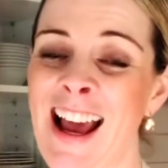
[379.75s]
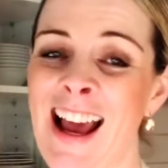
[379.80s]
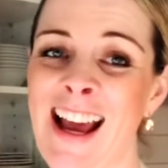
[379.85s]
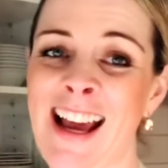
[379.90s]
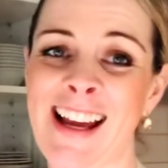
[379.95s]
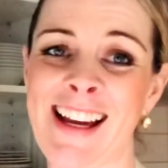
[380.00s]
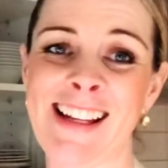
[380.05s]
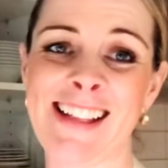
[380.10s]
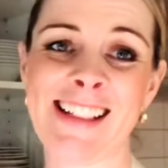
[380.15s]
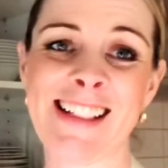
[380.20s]

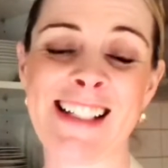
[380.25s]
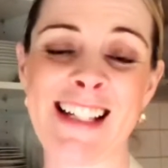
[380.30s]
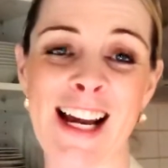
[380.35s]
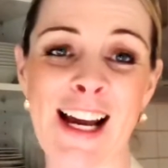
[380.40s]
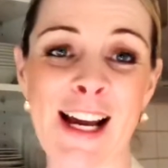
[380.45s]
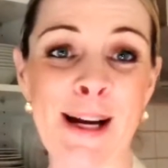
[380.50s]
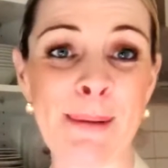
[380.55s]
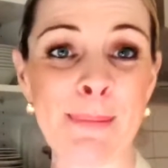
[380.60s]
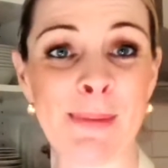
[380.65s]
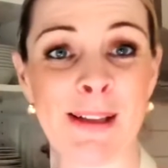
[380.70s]
And
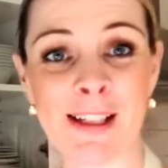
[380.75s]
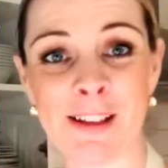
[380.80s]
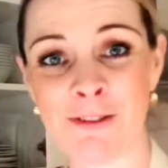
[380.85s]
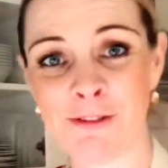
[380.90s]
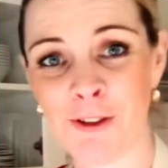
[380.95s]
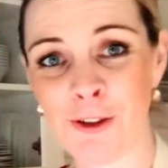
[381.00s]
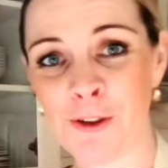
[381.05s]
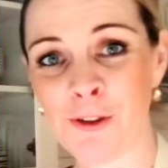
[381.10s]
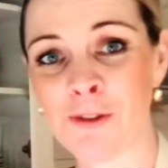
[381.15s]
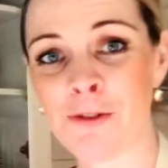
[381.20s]

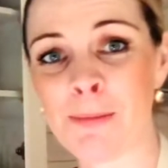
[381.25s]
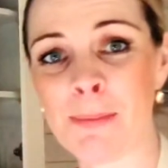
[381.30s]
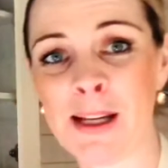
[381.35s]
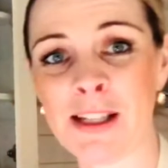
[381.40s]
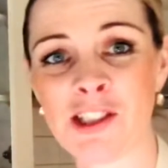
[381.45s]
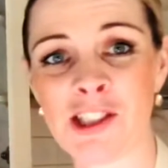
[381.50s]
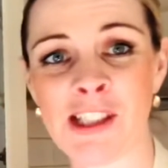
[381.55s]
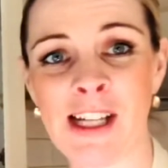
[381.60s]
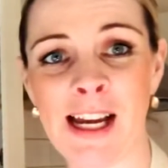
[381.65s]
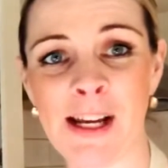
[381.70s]
if you've
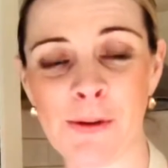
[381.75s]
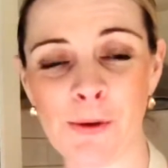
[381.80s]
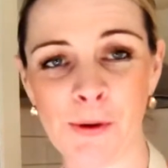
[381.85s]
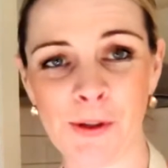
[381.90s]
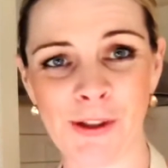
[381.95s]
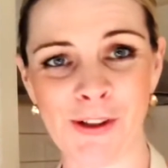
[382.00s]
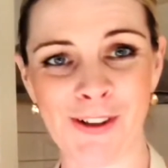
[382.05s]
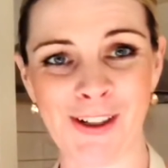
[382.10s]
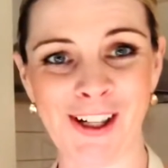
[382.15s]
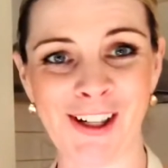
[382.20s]
measured out all
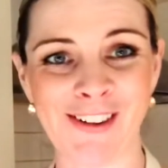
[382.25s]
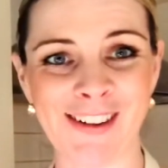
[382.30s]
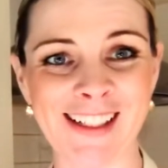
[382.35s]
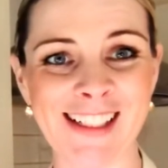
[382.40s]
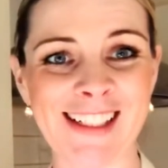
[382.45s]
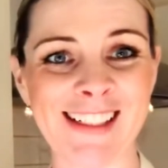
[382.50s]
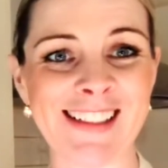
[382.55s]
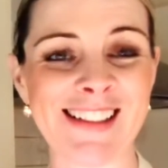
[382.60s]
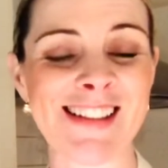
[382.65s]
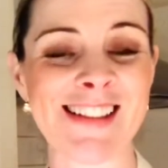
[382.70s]
your
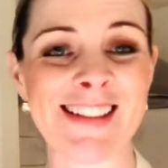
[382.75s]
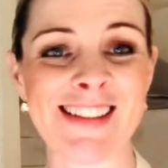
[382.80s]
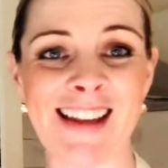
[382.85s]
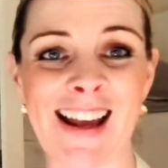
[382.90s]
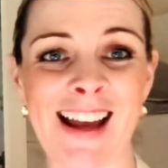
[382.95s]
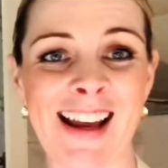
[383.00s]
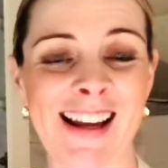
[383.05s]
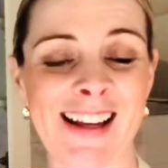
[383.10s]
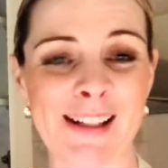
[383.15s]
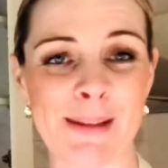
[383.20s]
ingredients
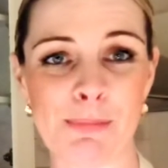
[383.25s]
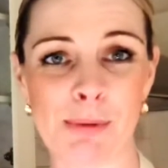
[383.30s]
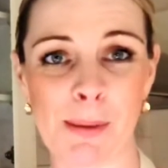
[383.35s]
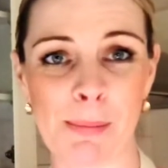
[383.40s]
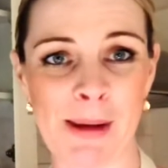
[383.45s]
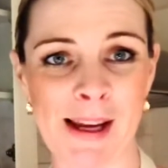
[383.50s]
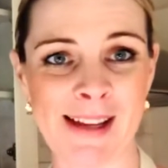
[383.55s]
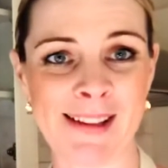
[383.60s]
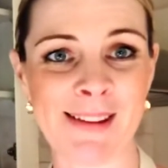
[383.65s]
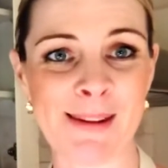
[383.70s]
and
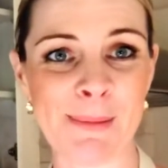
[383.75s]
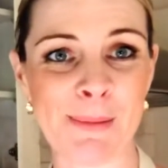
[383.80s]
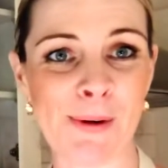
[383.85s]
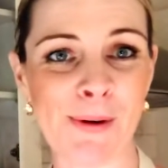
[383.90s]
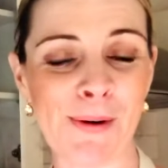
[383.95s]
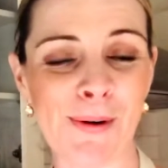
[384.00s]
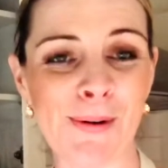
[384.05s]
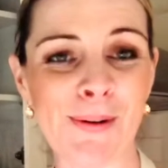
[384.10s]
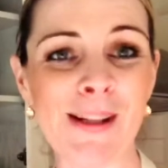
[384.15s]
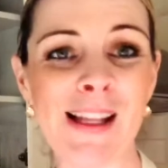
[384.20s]
prepared them
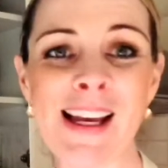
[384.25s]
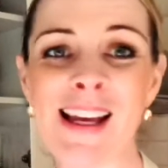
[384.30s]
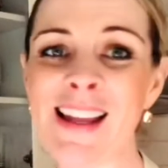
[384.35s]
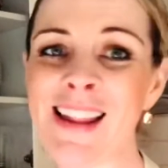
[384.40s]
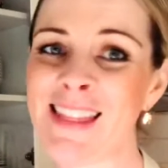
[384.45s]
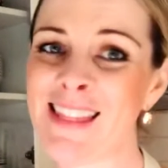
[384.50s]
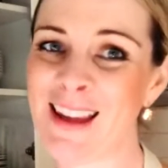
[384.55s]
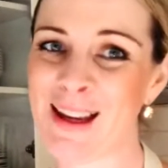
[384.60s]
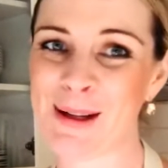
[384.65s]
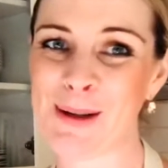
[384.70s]
all,
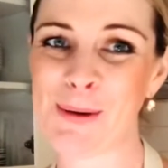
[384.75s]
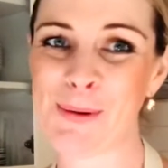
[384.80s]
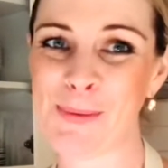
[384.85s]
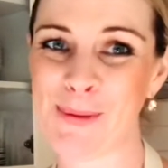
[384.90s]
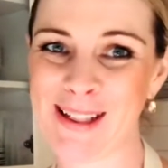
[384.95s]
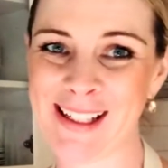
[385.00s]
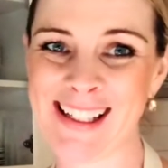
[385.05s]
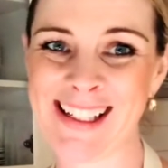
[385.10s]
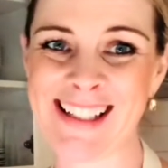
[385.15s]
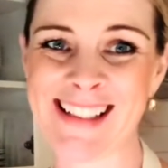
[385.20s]
then
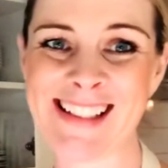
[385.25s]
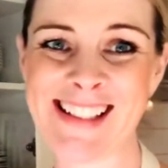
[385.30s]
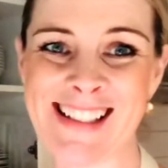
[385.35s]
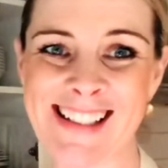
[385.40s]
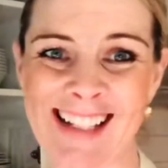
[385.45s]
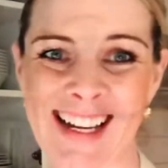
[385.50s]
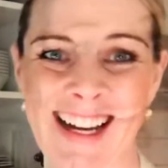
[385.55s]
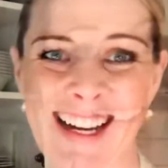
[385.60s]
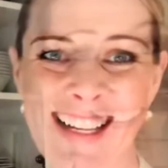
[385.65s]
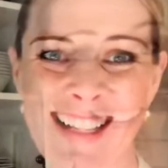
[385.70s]
we can
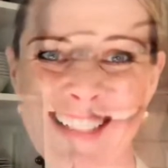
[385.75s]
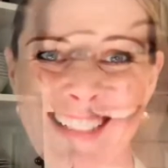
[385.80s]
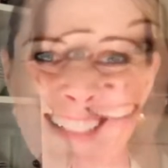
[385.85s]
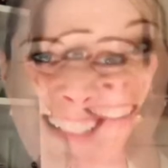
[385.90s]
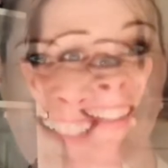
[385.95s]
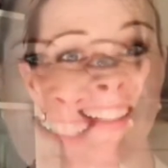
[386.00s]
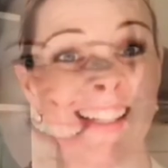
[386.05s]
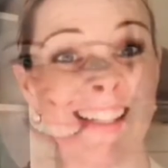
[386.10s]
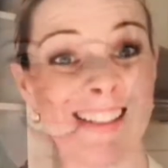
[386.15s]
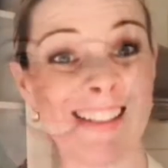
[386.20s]
start. Okay,
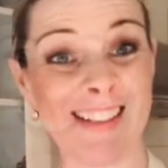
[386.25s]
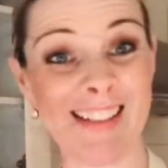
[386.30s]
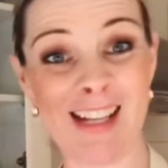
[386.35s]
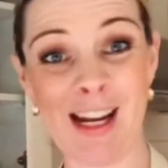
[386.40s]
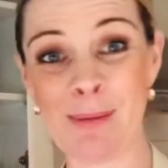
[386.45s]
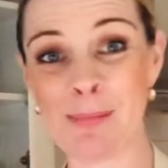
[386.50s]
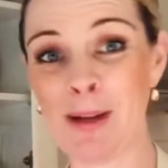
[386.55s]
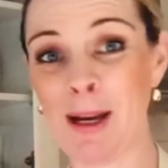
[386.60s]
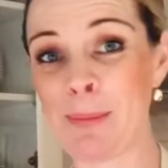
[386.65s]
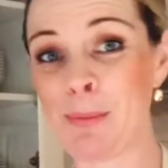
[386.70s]
so let's
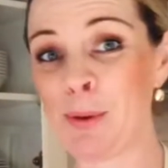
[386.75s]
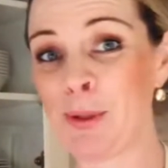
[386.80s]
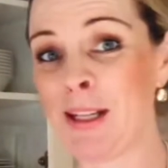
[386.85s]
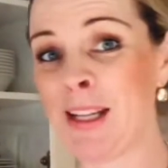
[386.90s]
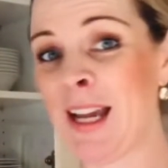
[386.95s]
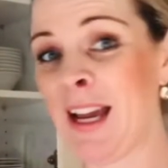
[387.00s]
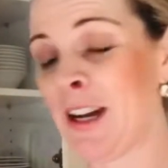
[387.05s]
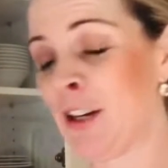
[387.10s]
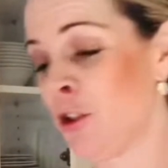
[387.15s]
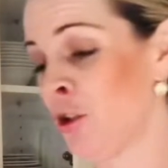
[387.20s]
start by
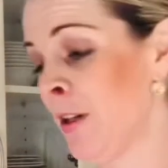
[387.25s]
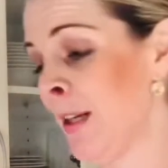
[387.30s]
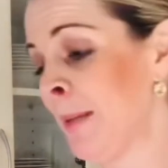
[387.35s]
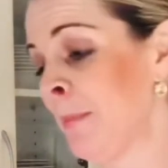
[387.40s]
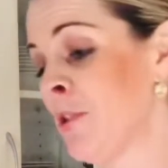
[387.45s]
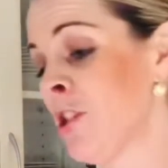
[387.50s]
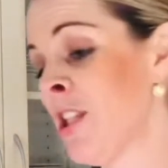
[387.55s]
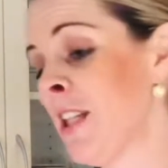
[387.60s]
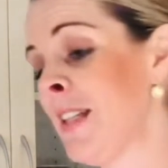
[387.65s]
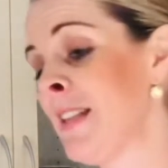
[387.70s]
putting our cream
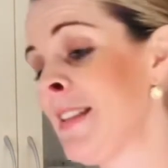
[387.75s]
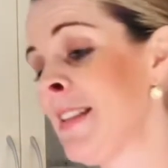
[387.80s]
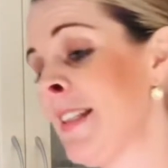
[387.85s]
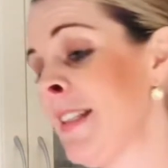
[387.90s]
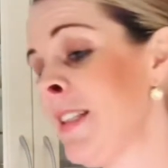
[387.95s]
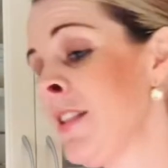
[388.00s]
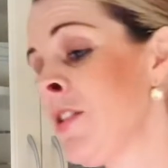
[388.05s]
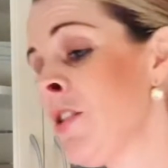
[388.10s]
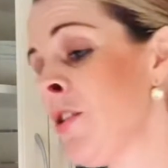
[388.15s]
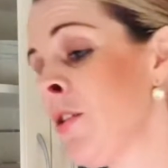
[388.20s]
cheese
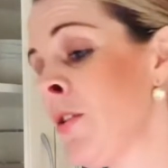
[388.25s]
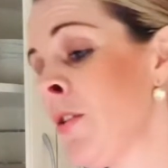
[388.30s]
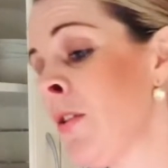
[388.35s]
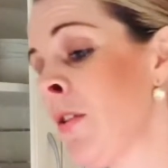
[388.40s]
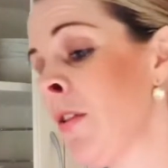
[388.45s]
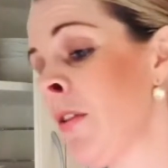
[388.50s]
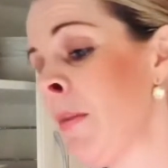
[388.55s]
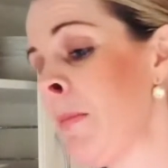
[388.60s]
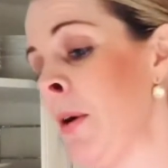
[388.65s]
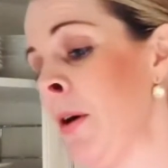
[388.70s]

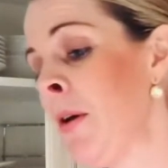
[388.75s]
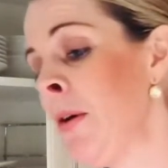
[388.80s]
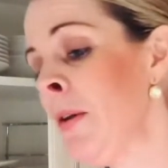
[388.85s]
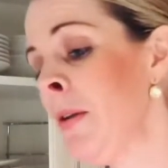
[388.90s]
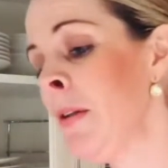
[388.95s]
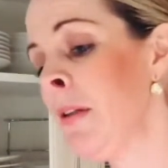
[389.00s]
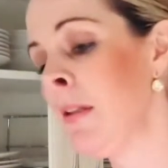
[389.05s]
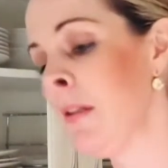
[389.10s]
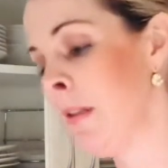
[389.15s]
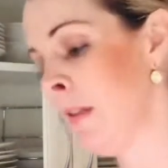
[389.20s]
into the bowl.